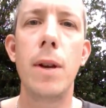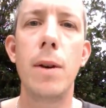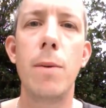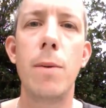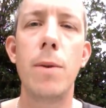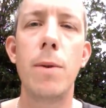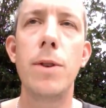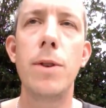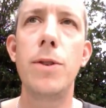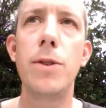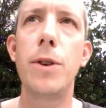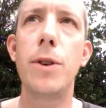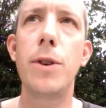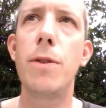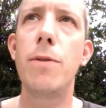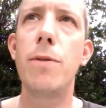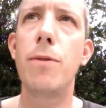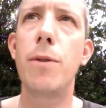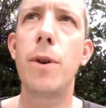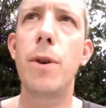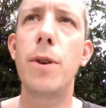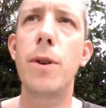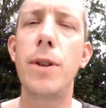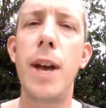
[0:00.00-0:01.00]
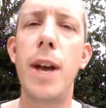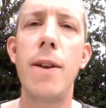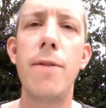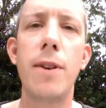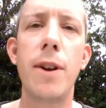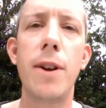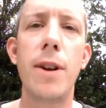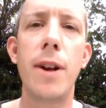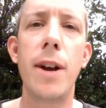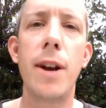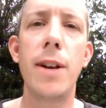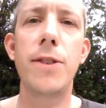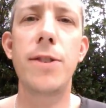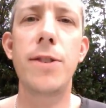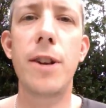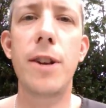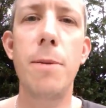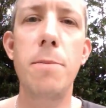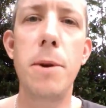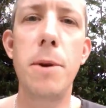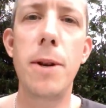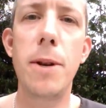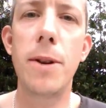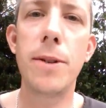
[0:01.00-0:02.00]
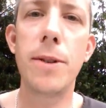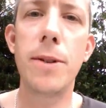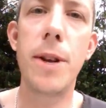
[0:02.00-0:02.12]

we're just looking forward to having a nice communal